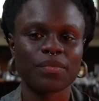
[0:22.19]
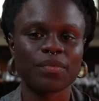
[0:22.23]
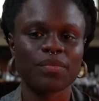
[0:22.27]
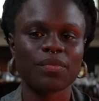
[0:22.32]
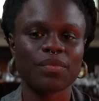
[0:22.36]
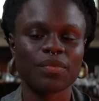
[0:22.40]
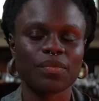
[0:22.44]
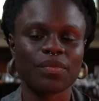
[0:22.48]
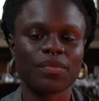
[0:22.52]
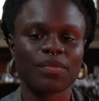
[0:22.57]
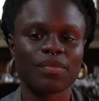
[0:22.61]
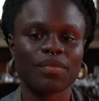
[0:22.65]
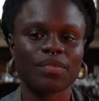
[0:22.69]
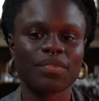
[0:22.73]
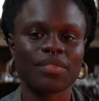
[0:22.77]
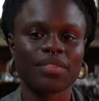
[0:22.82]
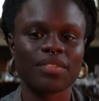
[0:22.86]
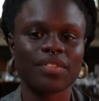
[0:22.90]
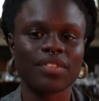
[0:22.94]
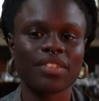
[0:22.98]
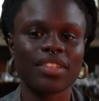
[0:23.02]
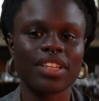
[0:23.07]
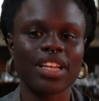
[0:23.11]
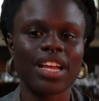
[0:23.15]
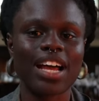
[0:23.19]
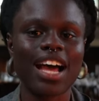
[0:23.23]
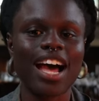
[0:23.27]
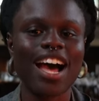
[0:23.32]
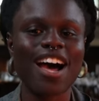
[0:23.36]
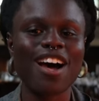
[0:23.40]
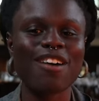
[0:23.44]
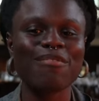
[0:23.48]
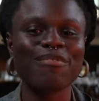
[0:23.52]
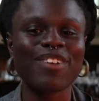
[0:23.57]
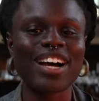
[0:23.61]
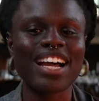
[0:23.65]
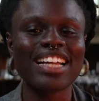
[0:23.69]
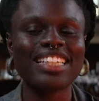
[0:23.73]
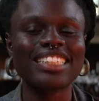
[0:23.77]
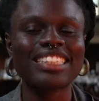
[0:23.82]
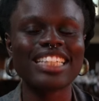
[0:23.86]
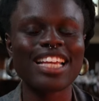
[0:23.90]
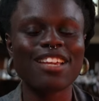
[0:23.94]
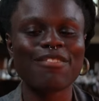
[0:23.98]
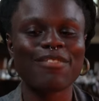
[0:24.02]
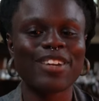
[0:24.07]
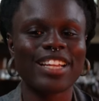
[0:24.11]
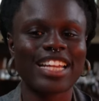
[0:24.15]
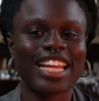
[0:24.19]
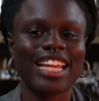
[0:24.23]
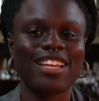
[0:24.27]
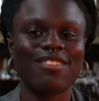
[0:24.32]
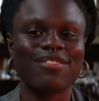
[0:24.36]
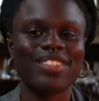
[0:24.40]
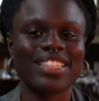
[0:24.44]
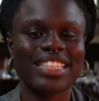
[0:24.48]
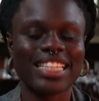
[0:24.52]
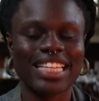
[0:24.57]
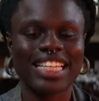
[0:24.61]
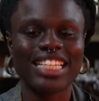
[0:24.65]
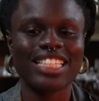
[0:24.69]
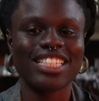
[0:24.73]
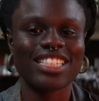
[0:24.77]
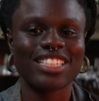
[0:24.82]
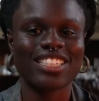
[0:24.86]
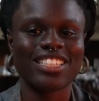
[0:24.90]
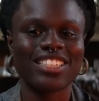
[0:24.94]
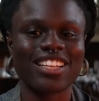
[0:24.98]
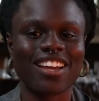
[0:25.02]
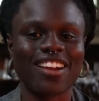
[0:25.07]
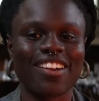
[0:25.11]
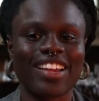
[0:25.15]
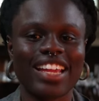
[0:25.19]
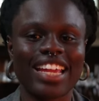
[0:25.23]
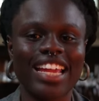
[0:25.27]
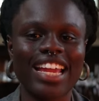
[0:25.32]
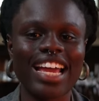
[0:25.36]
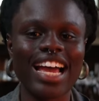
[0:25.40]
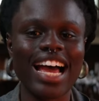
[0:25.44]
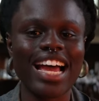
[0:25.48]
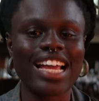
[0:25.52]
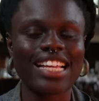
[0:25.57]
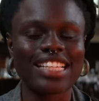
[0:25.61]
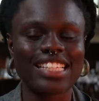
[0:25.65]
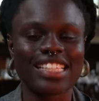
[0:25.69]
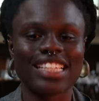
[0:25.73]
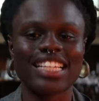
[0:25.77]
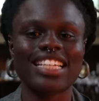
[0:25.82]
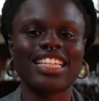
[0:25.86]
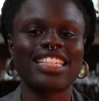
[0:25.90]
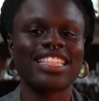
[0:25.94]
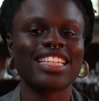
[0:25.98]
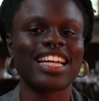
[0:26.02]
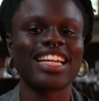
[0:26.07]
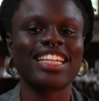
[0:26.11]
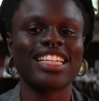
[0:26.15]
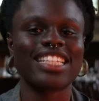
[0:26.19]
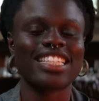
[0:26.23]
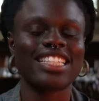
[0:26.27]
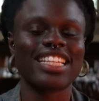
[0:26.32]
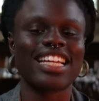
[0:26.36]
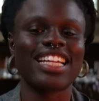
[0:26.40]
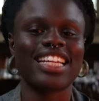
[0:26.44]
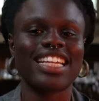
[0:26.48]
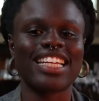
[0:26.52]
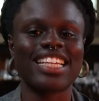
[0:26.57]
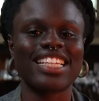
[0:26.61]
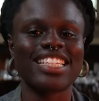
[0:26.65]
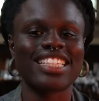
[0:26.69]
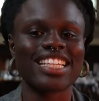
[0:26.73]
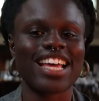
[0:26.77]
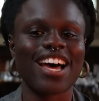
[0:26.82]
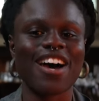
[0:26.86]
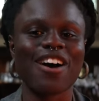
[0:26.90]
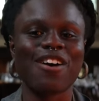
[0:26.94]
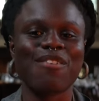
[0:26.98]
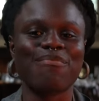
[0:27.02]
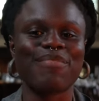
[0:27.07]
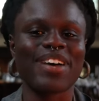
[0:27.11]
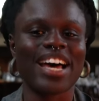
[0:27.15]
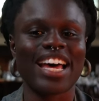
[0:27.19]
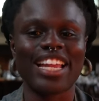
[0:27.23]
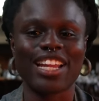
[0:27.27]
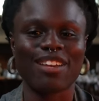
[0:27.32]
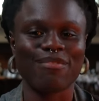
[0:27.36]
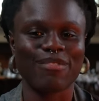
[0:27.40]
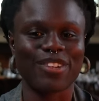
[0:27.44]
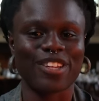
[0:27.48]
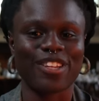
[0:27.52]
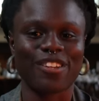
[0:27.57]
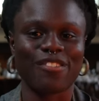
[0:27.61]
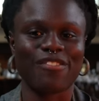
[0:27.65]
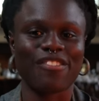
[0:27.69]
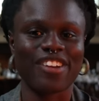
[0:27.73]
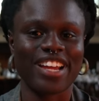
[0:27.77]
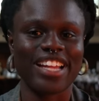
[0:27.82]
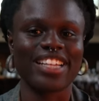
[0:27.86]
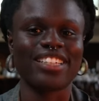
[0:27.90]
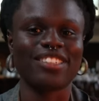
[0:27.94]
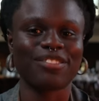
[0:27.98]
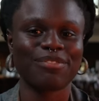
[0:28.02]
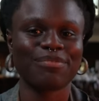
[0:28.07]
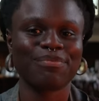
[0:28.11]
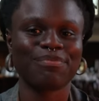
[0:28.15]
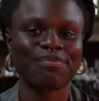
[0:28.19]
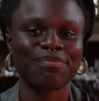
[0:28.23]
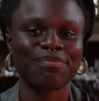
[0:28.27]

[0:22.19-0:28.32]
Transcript: What would you say? Um, I'd say my name's Keisha Sari. I study Chinese studies um, and I'm a good friend.